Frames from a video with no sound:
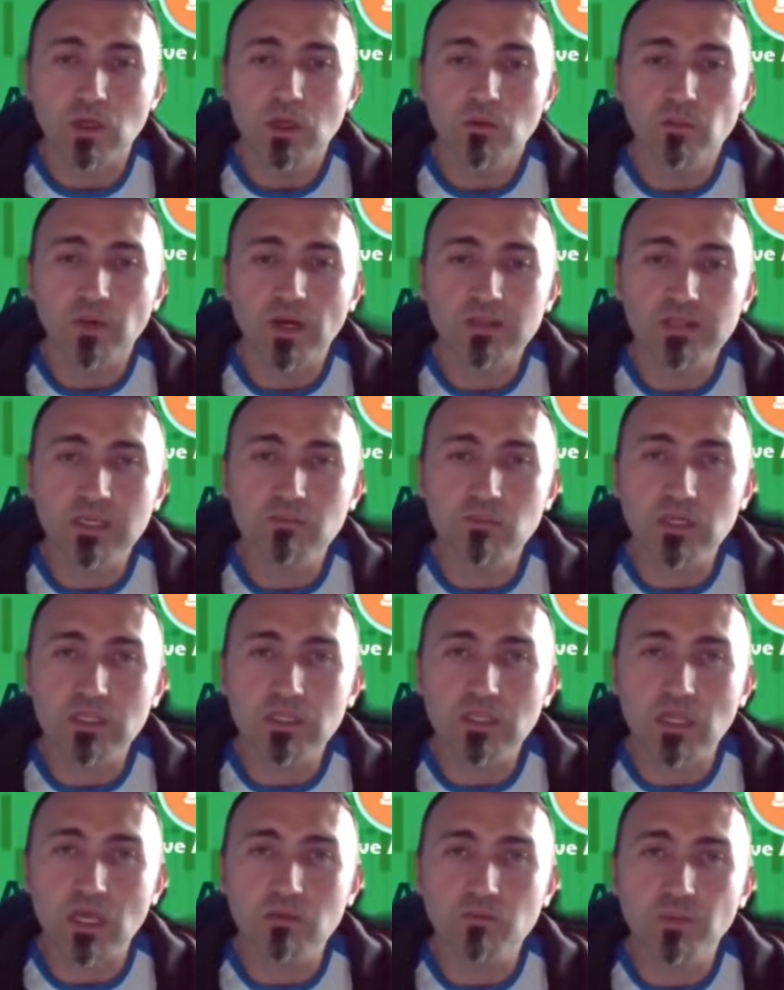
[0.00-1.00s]

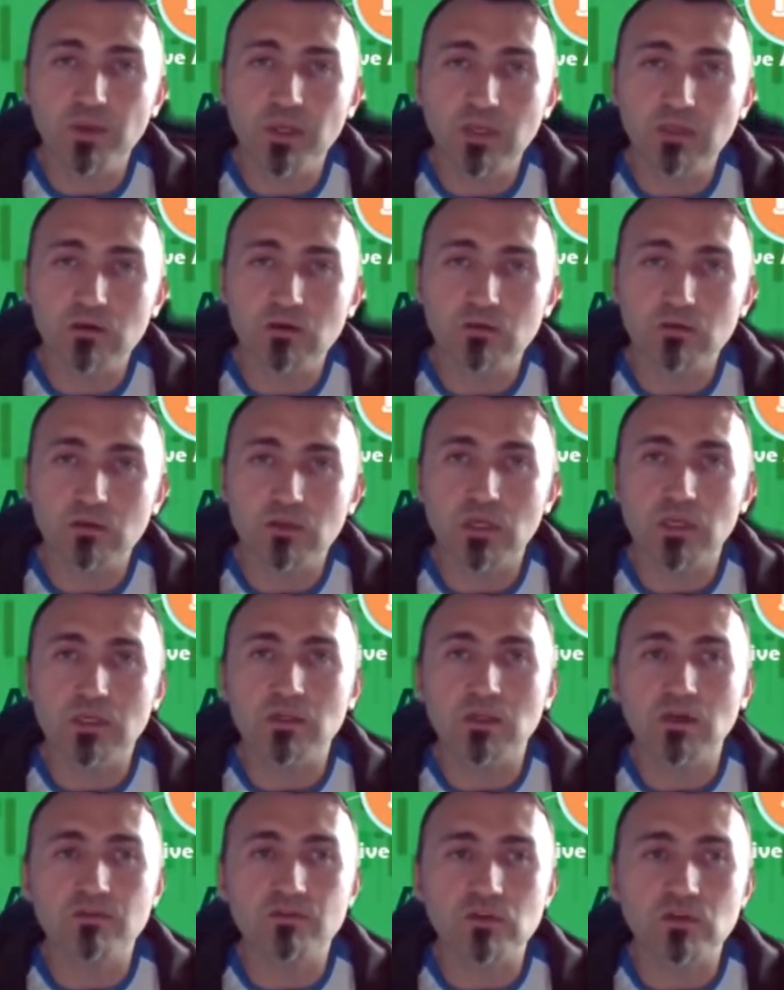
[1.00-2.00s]
pandemic time period,
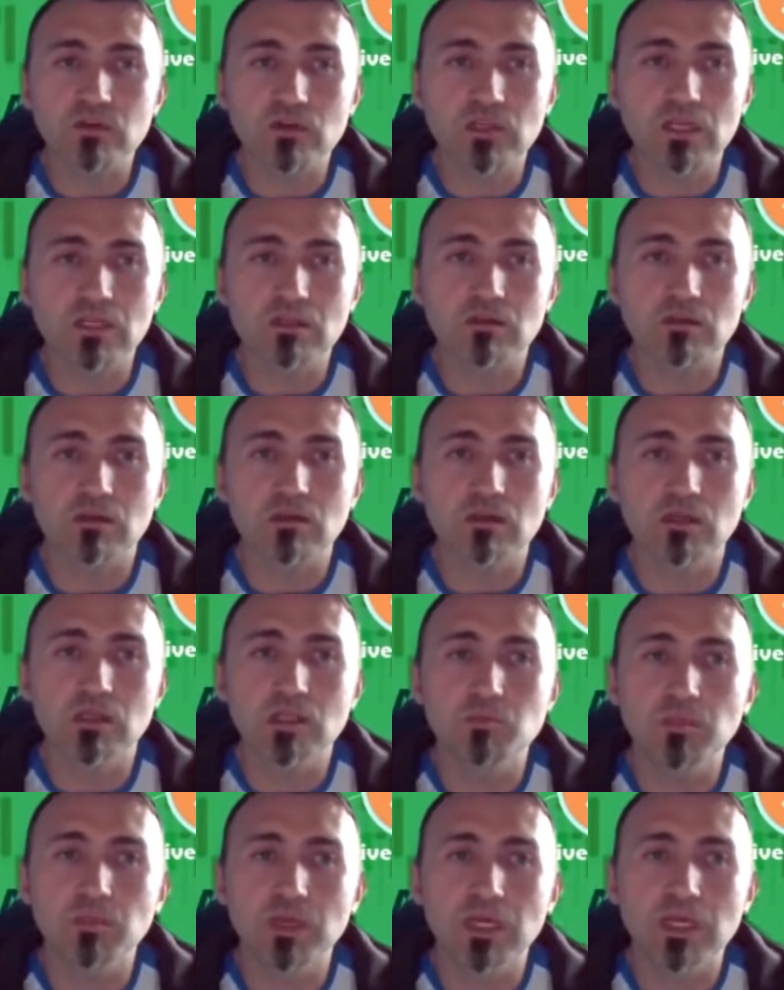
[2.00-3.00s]
and after that
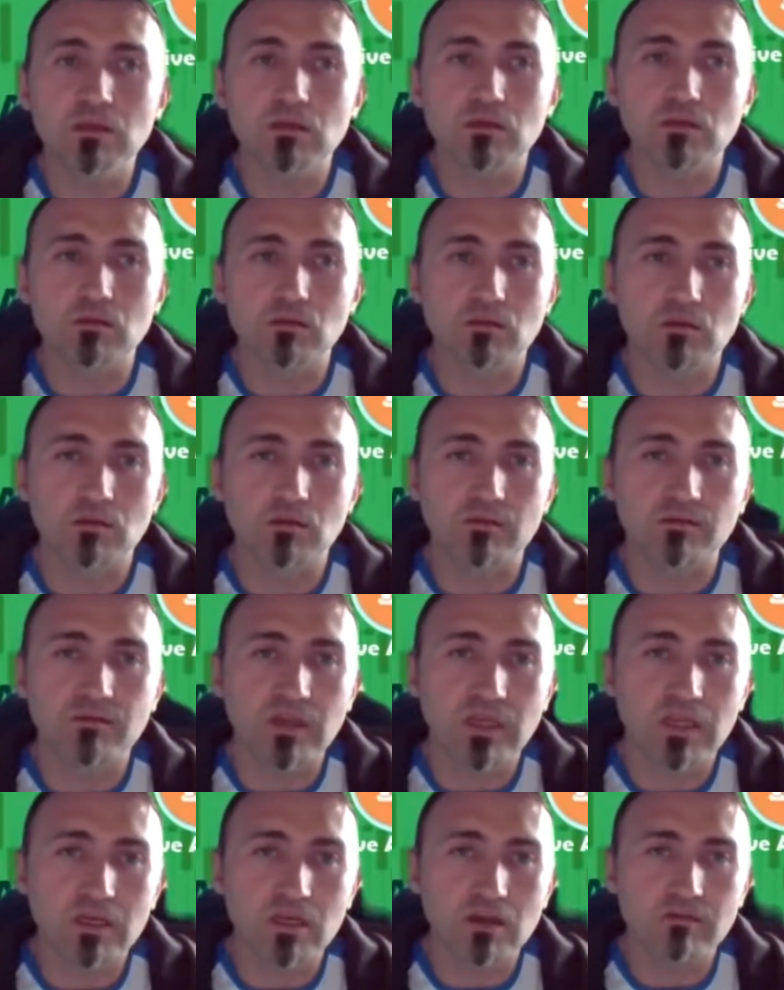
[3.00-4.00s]
it made a
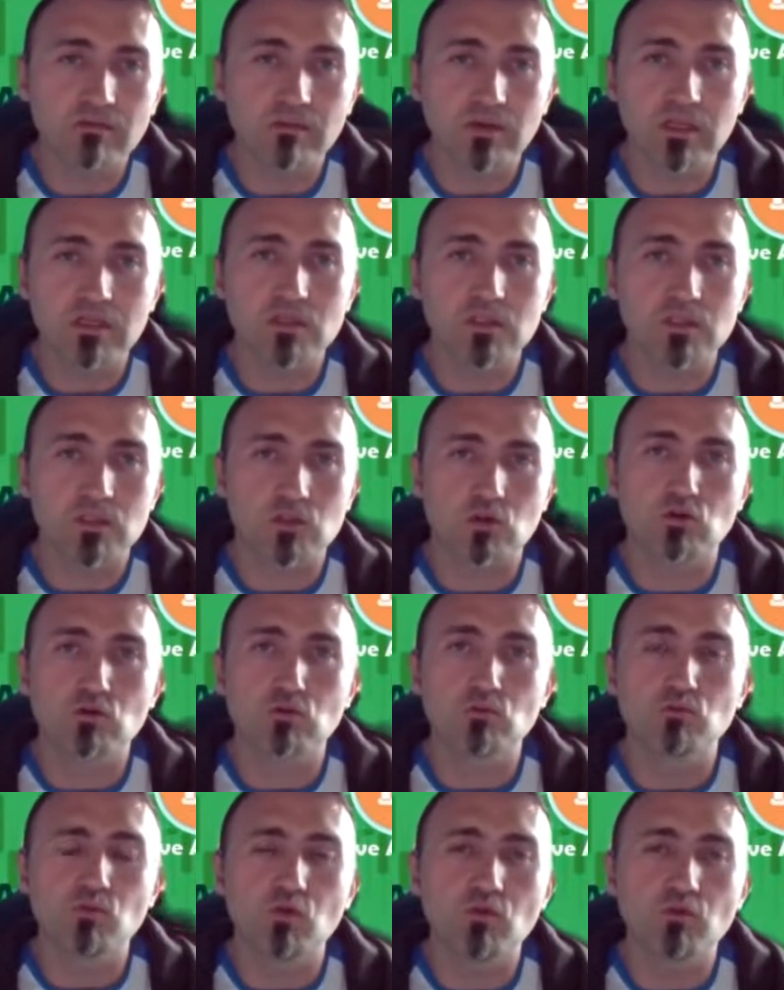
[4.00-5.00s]
very, very
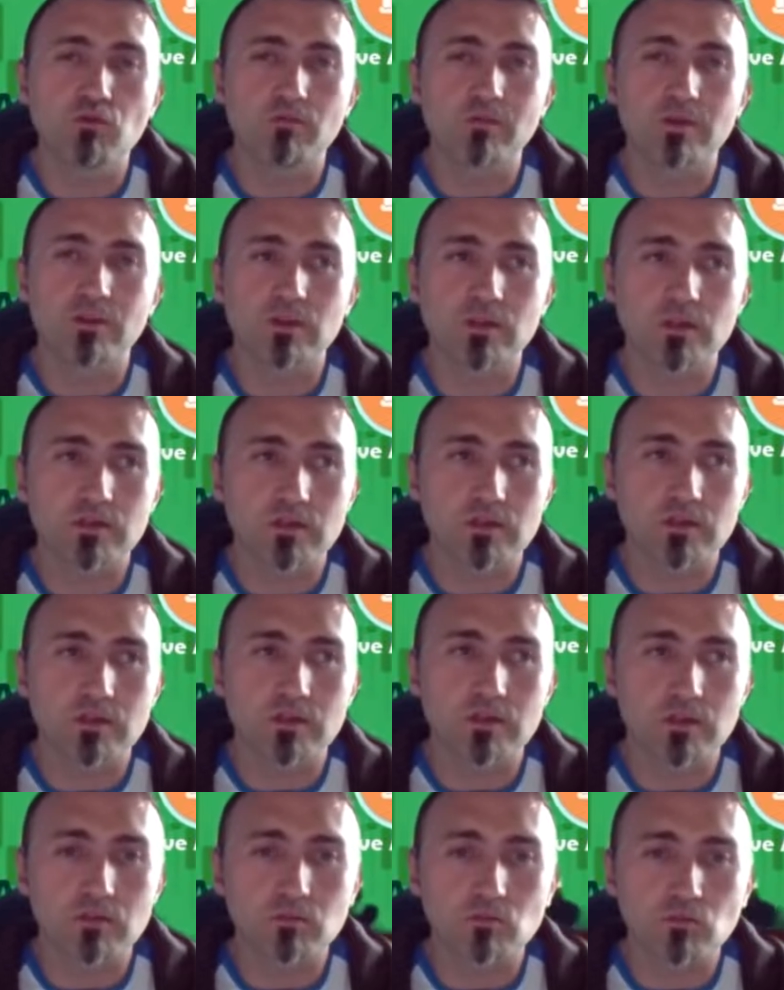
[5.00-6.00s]
strong movement that
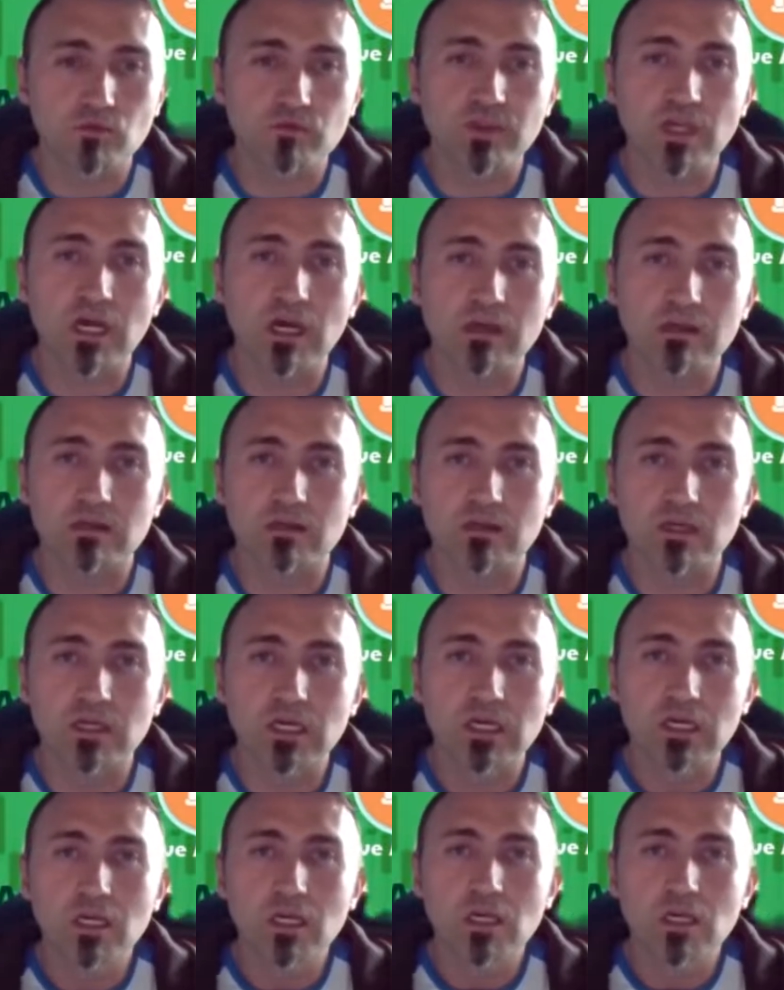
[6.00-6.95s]
it moved higher.